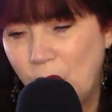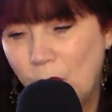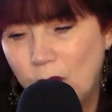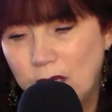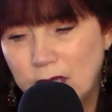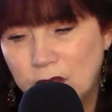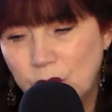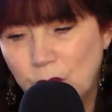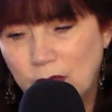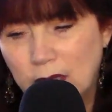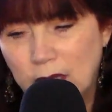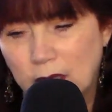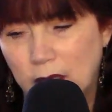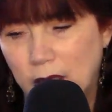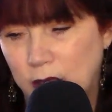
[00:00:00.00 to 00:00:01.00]
No one
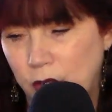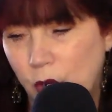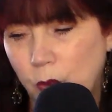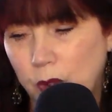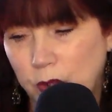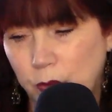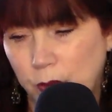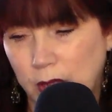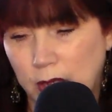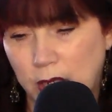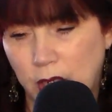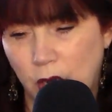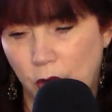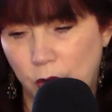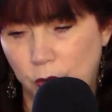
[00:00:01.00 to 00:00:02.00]

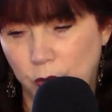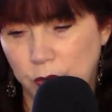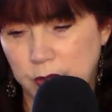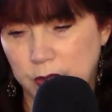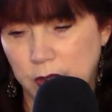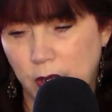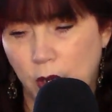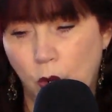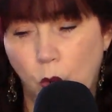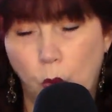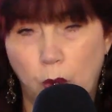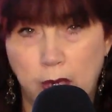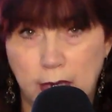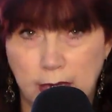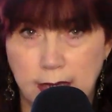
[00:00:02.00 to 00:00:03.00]
really knows
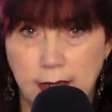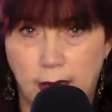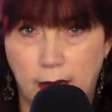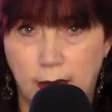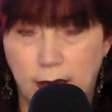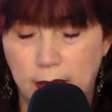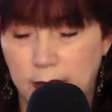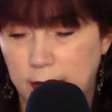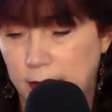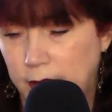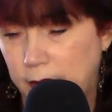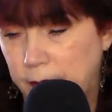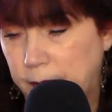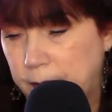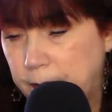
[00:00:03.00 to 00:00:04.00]
when he died.
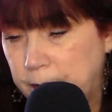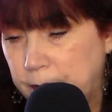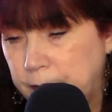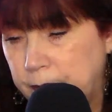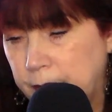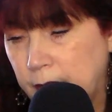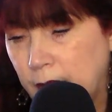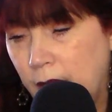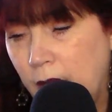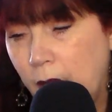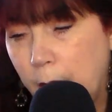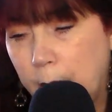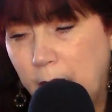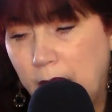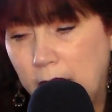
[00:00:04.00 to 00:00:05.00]

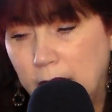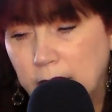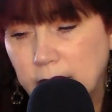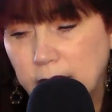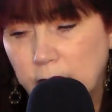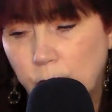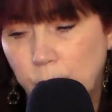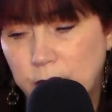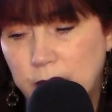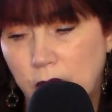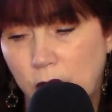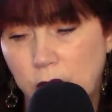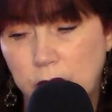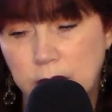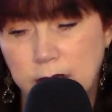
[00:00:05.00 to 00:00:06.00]
But it
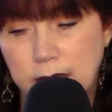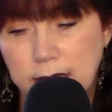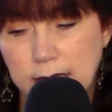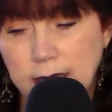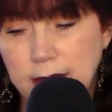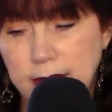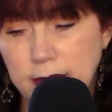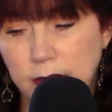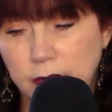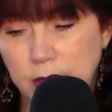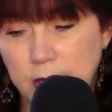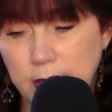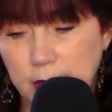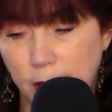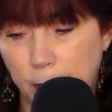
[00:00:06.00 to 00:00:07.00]
was on 6th of
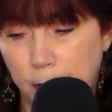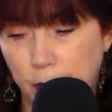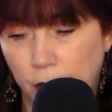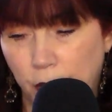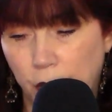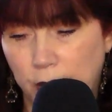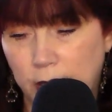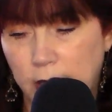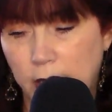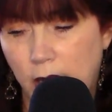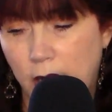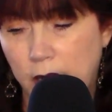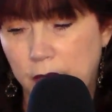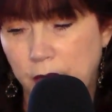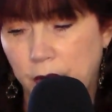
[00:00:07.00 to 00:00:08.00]
December in
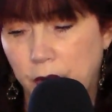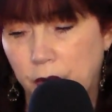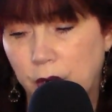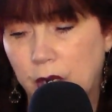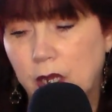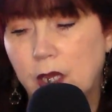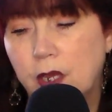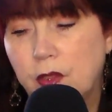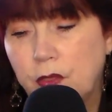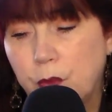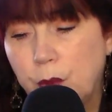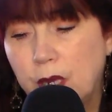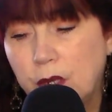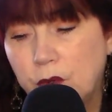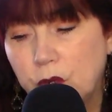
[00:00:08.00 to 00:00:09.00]
either
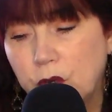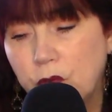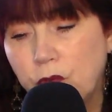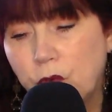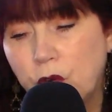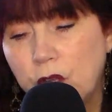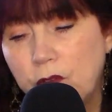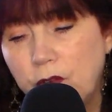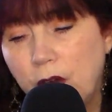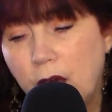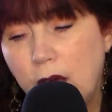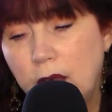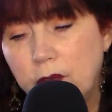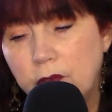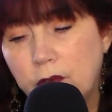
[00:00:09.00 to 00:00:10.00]

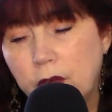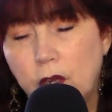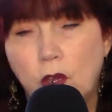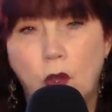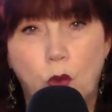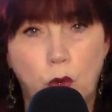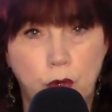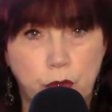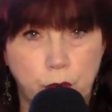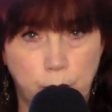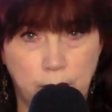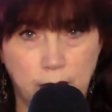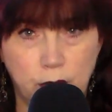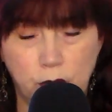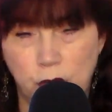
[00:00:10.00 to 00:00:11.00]
345 or
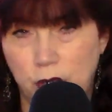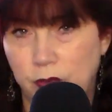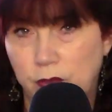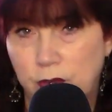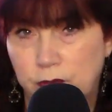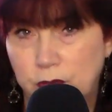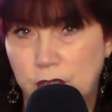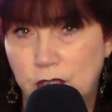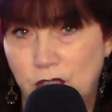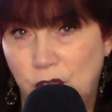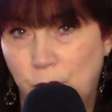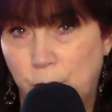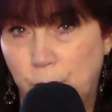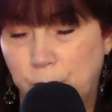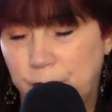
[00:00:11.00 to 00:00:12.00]

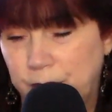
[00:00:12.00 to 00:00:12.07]
352.